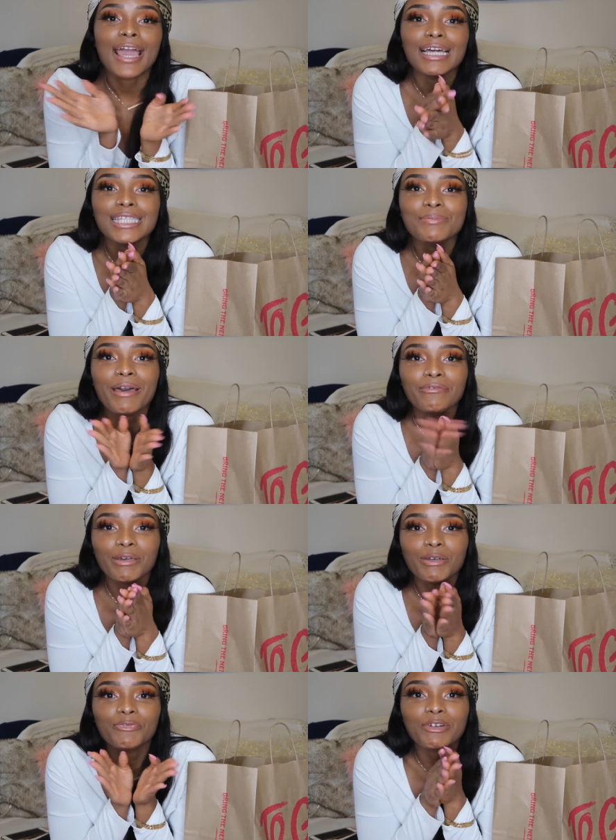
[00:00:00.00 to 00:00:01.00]
It's my
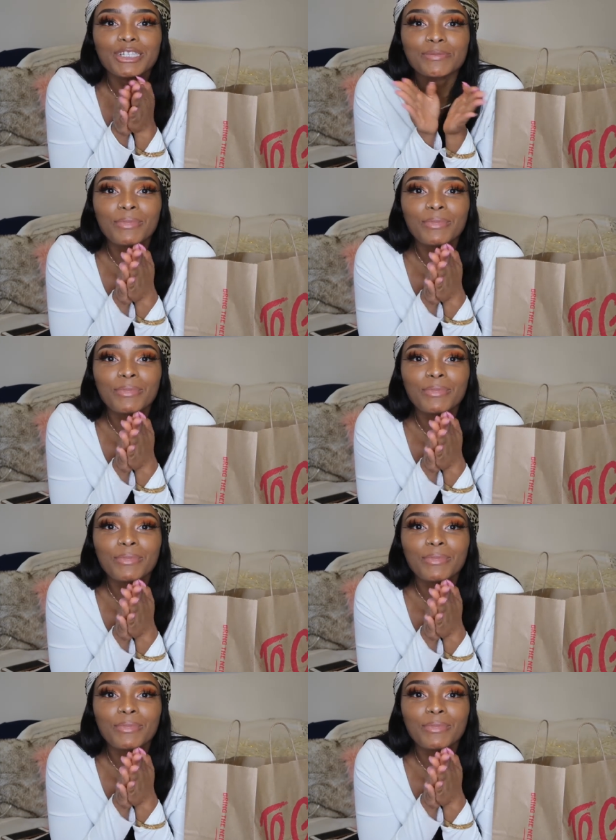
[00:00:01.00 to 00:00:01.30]
very first